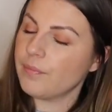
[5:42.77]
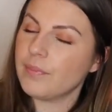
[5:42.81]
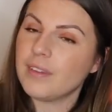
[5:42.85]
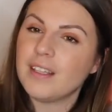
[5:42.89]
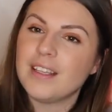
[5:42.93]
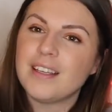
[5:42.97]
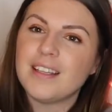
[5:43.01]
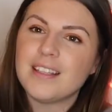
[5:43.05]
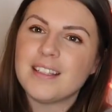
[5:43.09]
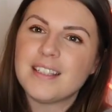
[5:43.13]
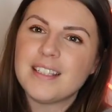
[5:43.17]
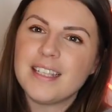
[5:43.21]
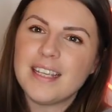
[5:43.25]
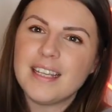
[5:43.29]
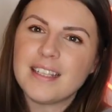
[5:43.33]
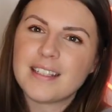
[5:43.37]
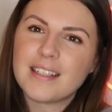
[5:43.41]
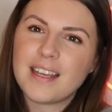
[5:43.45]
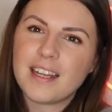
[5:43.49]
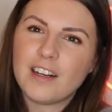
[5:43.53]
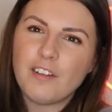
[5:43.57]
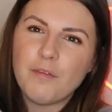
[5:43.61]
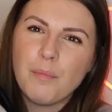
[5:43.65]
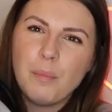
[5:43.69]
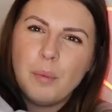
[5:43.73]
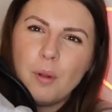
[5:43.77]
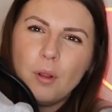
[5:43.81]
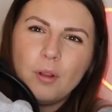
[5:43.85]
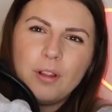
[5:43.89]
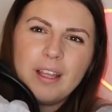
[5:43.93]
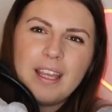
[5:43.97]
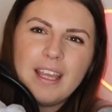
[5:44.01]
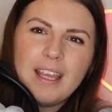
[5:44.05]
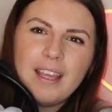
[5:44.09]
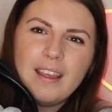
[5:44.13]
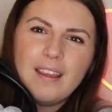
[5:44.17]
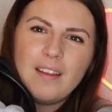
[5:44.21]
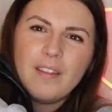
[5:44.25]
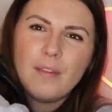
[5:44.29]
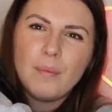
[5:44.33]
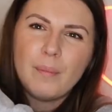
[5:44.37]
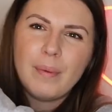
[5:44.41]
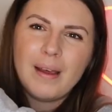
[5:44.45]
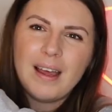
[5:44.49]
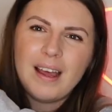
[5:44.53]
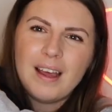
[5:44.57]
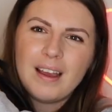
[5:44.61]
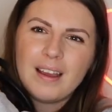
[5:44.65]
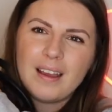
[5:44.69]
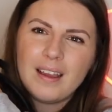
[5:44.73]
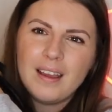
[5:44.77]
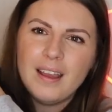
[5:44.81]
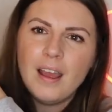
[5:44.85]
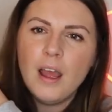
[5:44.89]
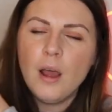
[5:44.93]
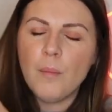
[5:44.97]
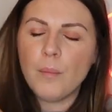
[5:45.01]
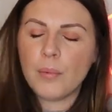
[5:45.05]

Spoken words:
you can see it's kind of bulky at the back,